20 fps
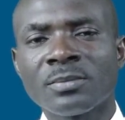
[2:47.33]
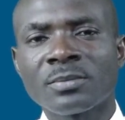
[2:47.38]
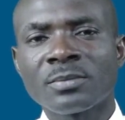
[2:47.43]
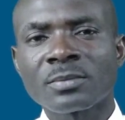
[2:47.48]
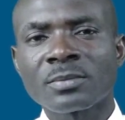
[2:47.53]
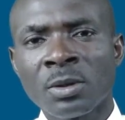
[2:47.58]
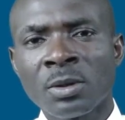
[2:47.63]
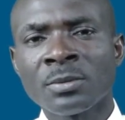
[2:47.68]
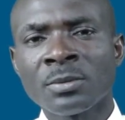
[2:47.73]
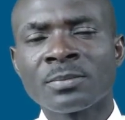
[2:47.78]

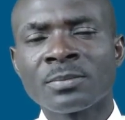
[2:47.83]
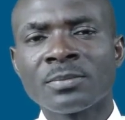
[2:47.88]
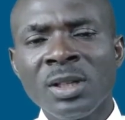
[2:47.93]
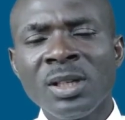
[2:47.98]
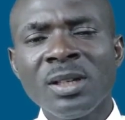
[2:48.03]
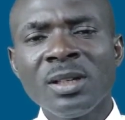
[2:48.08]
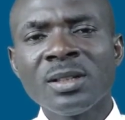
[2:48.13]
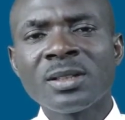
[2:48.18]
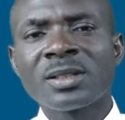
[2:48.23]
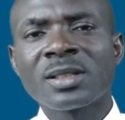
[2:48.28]
So
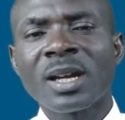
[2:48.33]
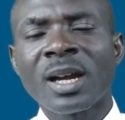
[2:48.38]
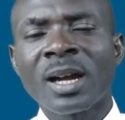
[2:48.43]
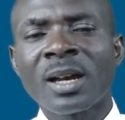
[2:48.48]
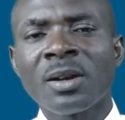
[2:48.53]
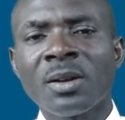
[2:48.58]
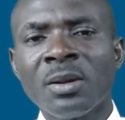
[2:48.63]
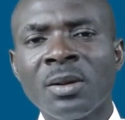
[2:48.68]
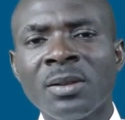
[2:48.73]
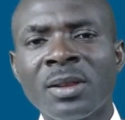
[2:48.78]
these
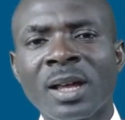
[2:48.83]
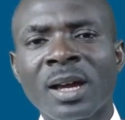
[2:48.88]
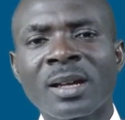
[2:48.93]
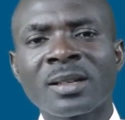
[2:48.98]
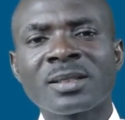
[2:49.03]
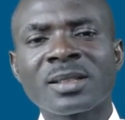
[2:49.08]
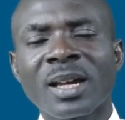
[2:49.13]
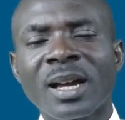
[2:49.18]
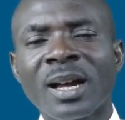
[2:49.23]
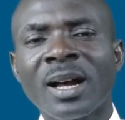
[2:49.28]
and
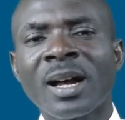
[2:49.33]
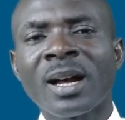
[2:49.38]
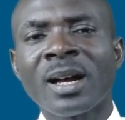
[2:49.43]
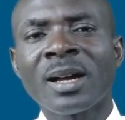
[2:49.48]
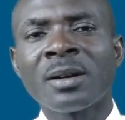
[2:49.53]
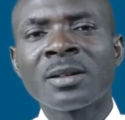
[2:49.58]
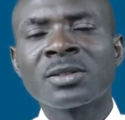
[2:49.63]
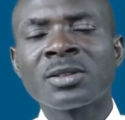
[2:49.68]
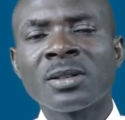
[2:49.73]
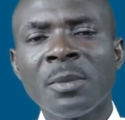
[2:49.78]
others
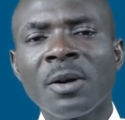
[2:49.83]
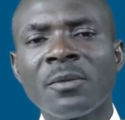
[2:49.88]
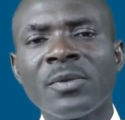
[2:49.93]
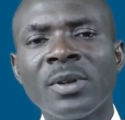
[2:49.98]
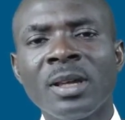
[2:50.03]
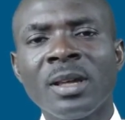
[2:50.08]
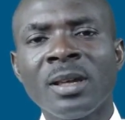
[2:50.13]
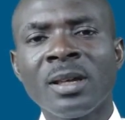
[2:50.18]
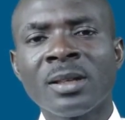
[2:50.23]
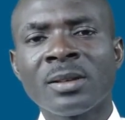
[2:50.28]
are some of
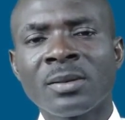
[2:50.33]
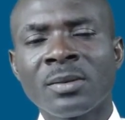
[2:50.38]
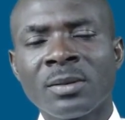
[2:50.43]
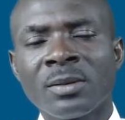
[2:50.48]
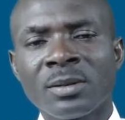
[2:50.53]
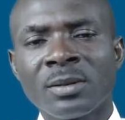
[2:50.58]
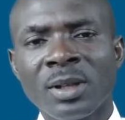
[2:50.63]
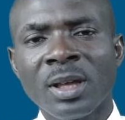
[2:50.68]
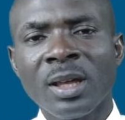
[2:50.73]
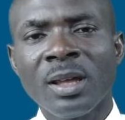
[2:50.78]
the
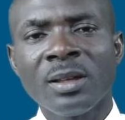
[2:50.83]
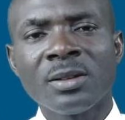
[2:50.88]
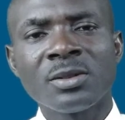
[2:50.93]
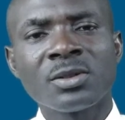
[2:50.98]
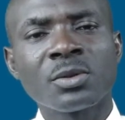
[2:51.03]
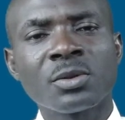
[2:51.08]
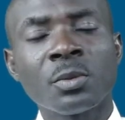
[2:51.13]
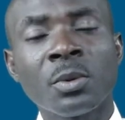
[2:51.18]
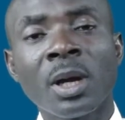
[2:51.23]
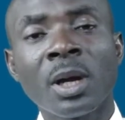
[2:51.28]

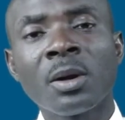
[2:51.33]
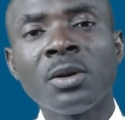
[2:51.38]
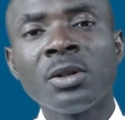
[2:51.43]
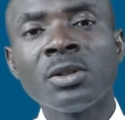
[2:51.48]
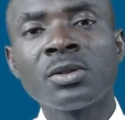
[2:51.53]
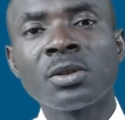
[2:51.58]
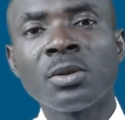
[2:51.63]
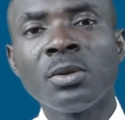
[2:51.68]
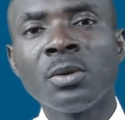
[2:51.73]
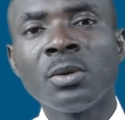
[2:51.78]
things we are going to
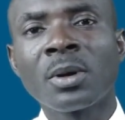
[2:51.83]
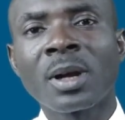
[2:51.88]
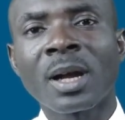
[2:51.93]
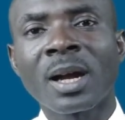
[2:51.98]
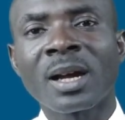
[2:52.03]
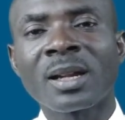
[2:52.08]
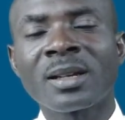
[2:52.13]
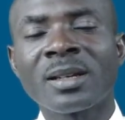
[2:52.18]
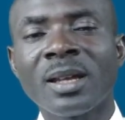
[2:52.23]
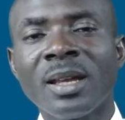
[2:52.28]
look
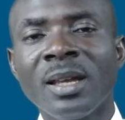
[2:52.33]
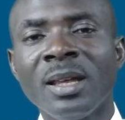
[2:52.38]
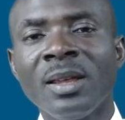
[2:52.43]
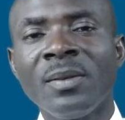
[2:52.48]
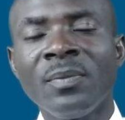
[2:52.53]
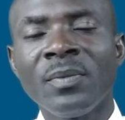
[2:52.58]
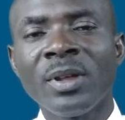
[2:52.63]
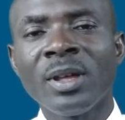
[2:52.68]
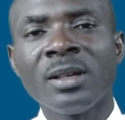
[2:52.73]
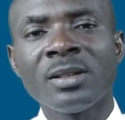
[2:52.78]
at in
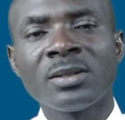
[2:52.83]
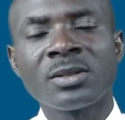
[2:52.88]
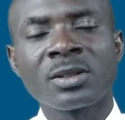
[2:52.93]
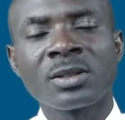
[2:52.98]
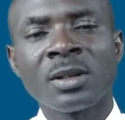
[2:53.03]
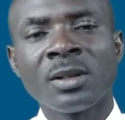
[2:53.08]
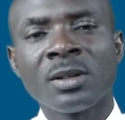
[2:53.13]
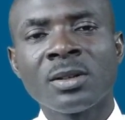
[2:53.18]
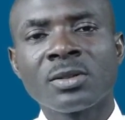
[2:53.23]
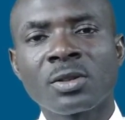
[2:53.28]
this
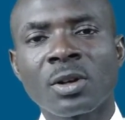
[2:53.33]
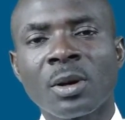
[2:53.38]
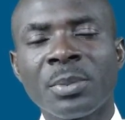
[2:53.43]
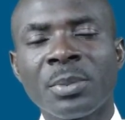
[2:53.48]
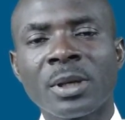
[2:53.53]
topic.